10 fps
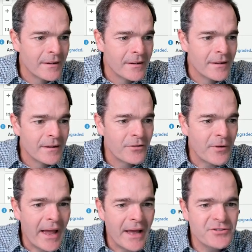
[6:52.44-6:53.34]
So I
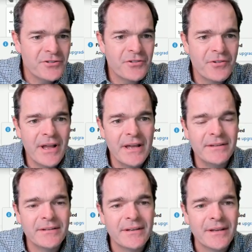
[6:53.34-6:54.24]
had you
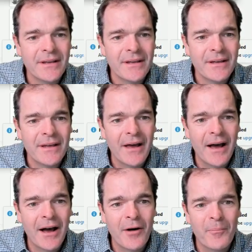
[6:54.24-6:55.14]
create
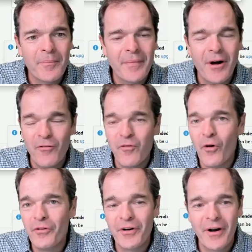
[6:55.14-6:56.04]
a
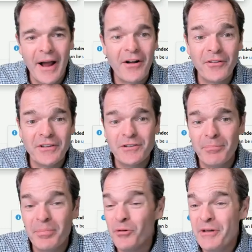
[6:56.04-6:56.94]
folder. I called it
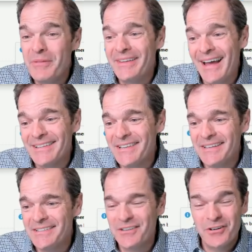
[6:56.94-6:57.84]
deployment
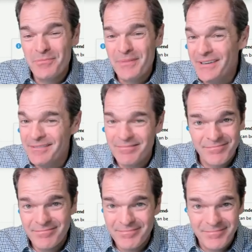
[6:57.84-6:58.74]
assets. It could have been
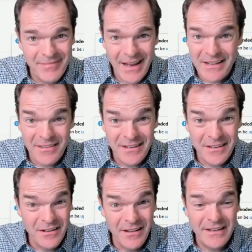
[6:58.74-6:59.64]
anything
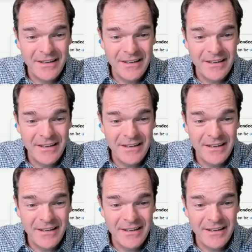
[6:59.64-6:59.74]
you like.